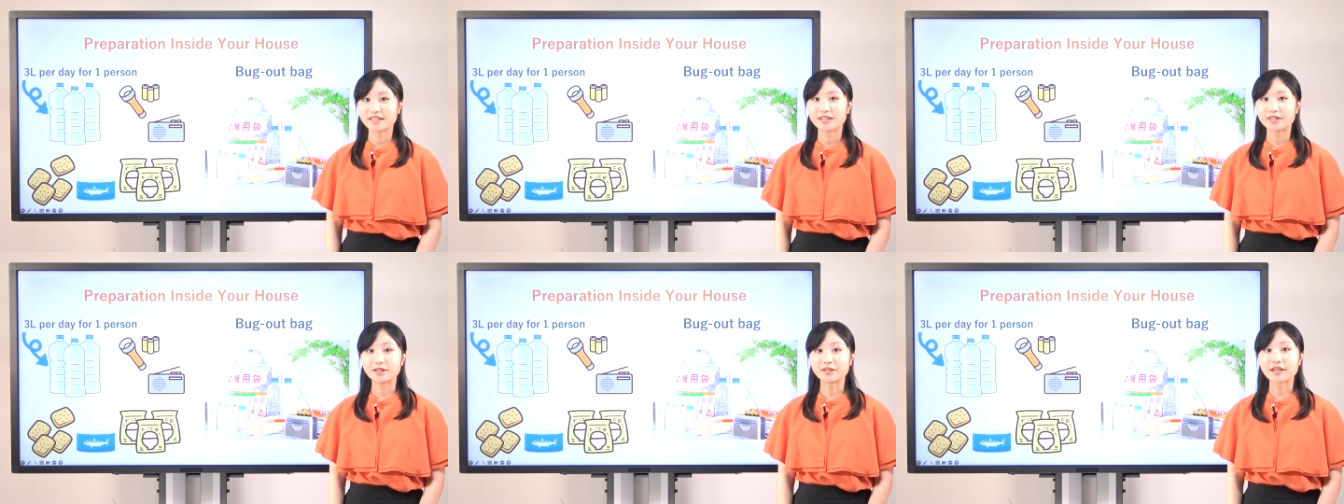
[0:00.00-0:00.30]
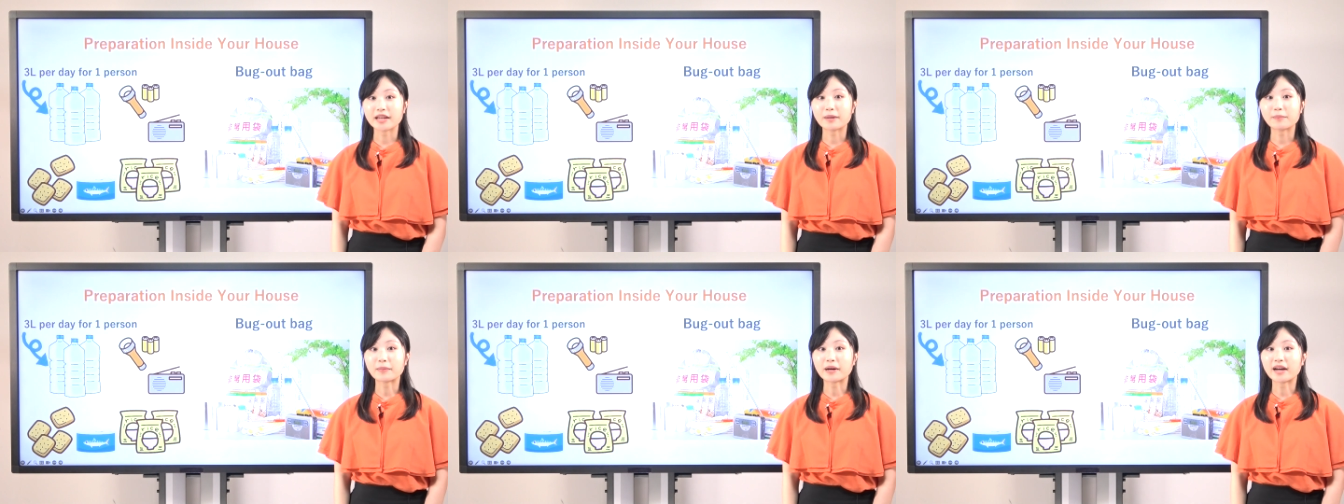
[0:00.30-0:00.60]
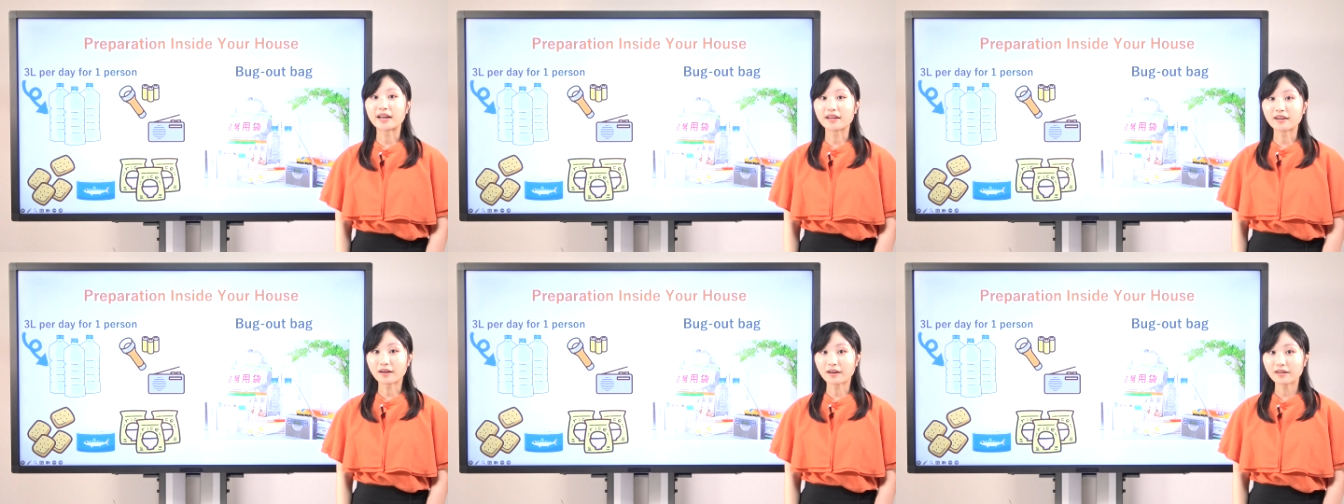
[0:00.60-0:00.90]
you can
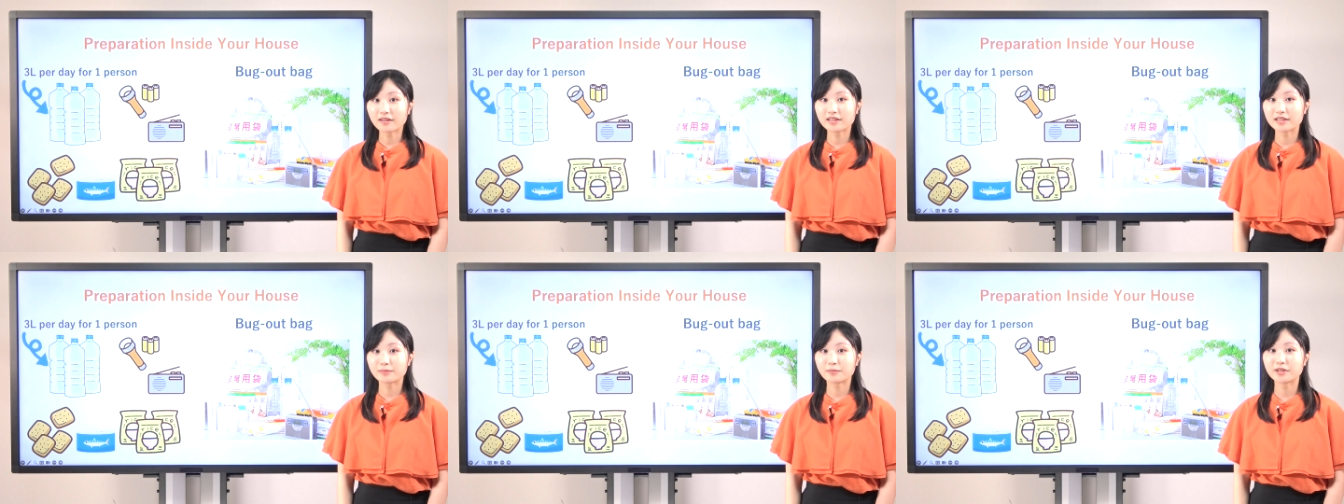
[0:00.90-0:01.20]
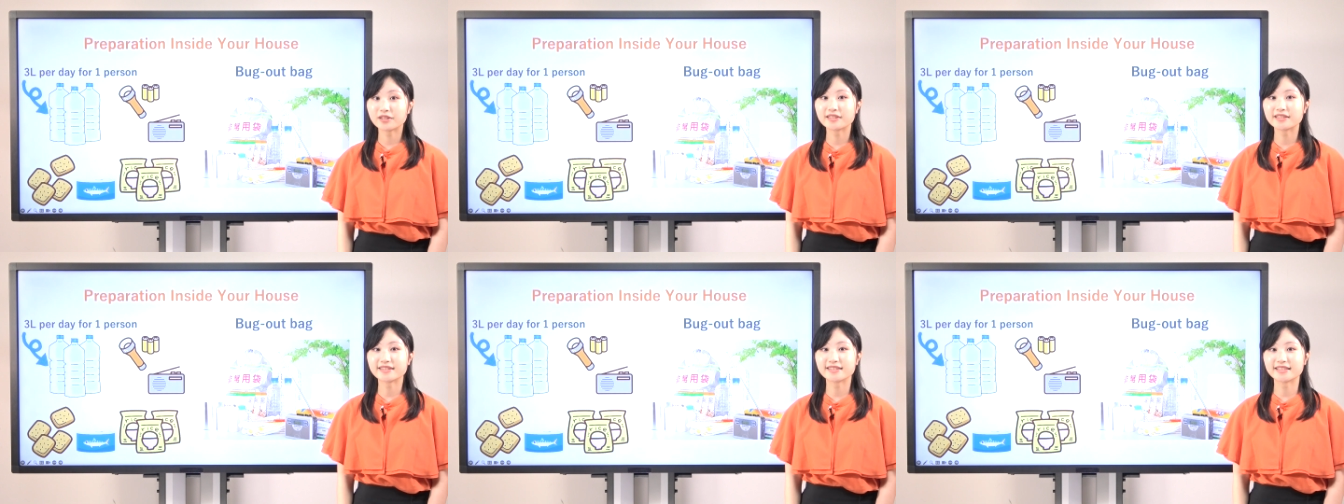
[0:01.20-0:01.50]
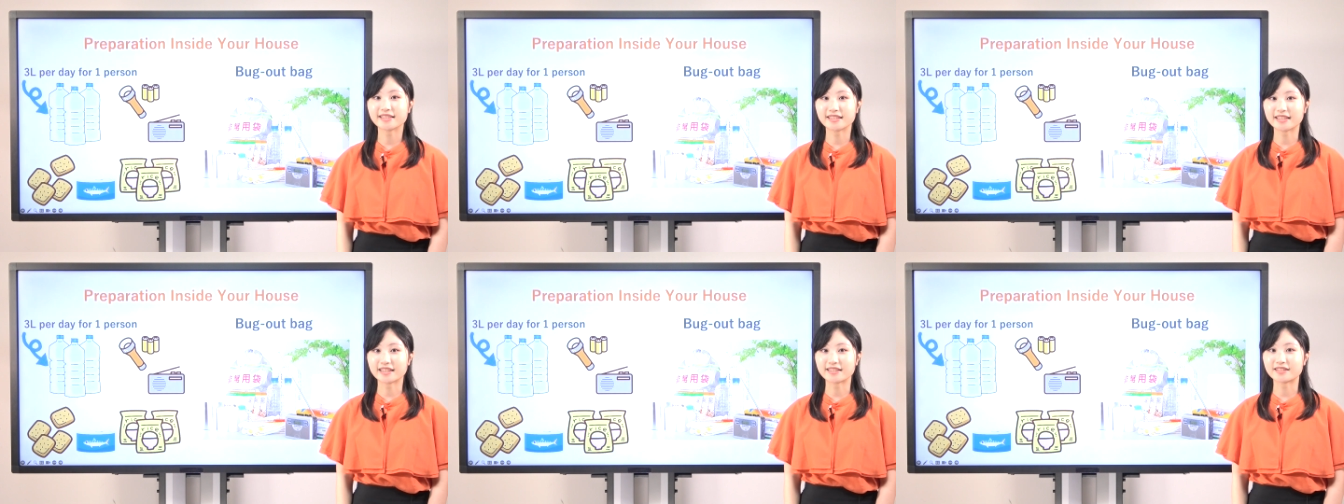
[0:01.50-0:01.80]
buy all
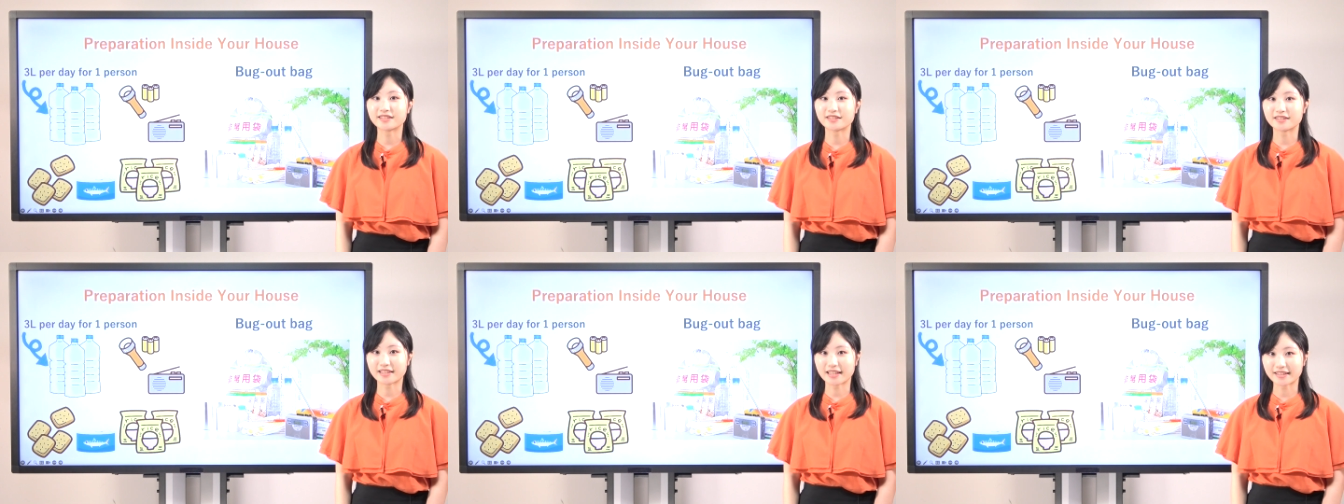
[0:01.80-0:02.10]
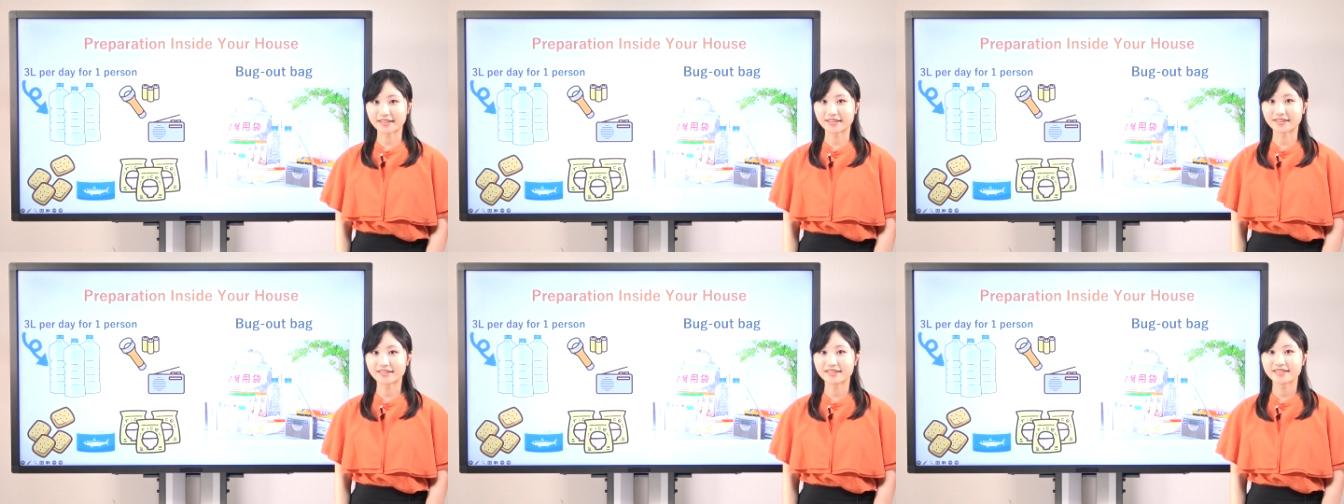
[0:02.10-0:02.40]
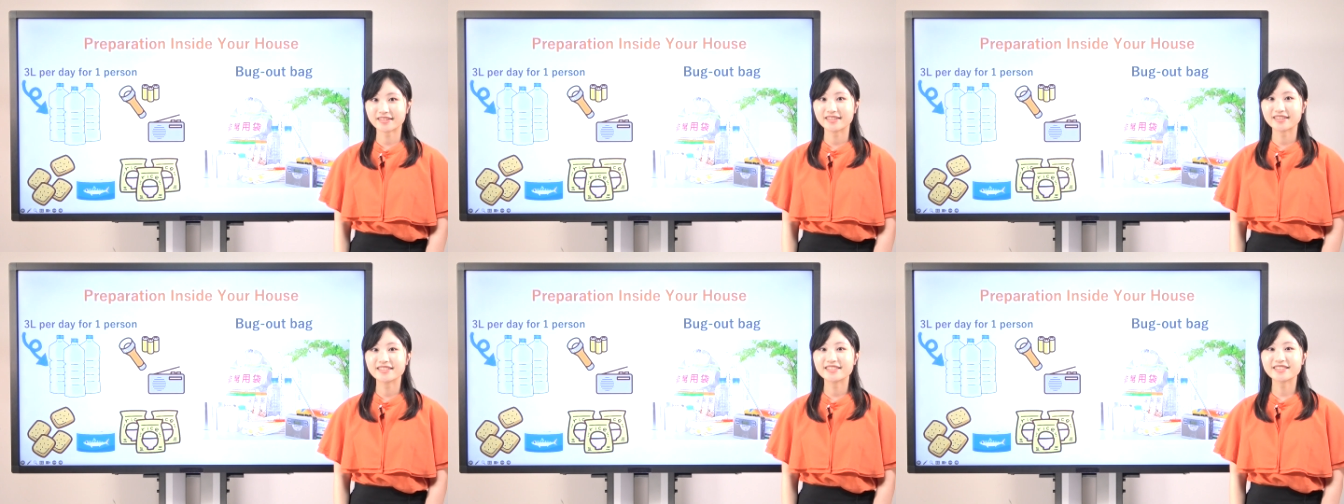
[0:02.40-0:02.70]
emergency kits together,
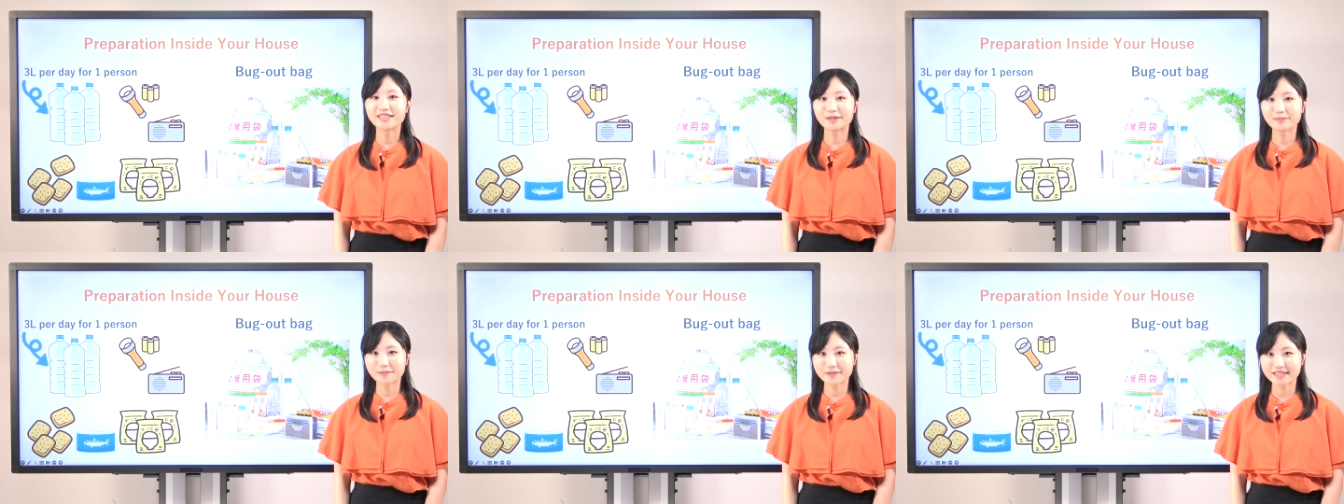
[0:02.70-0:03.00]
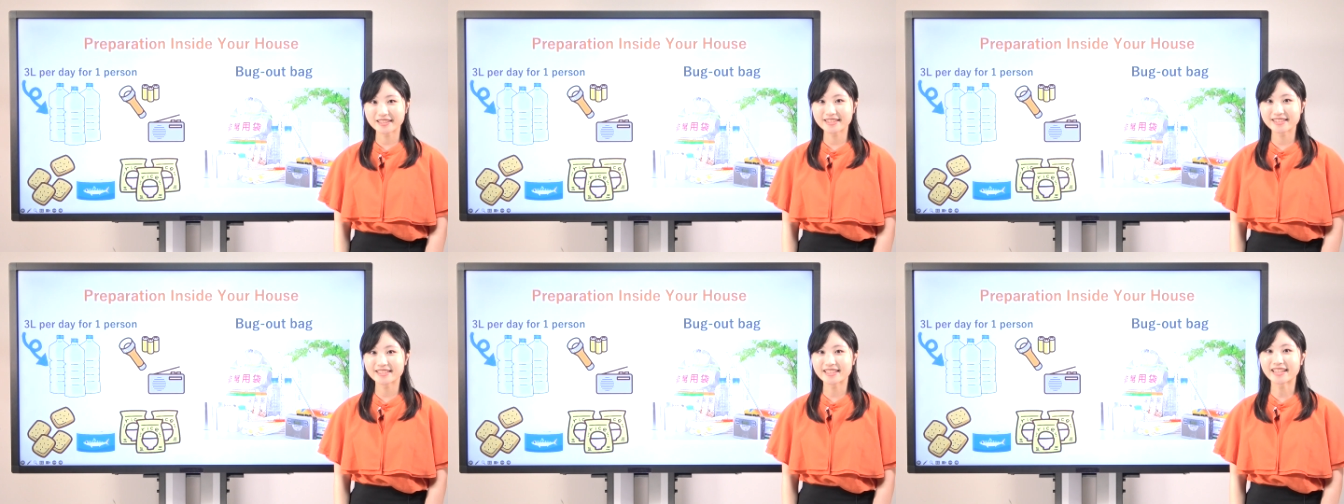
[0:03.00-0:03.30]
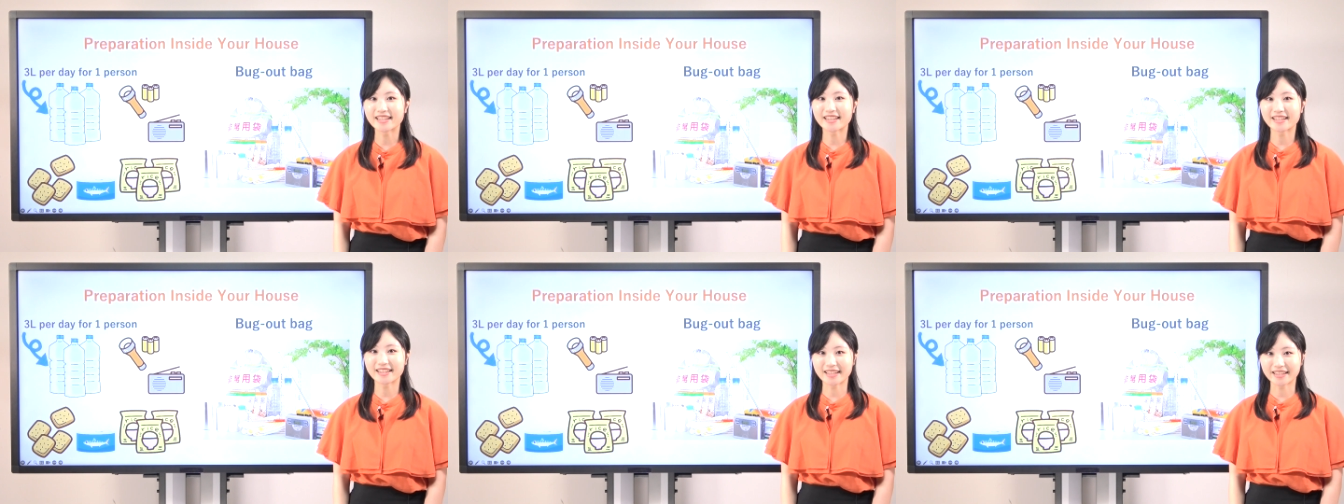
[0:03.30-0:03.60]
so please
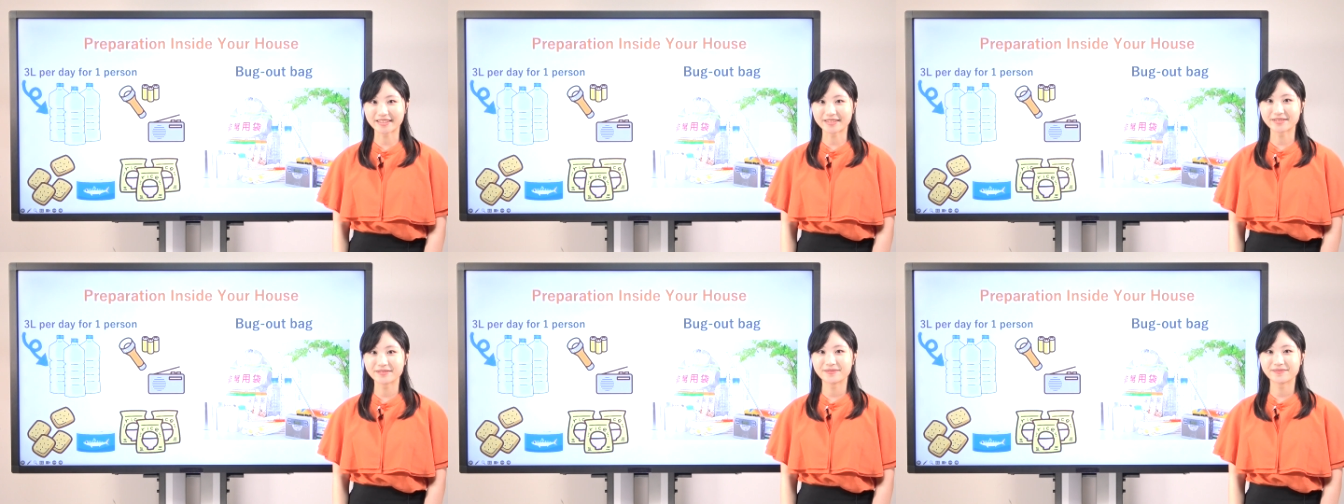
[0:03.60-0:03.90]
check it out.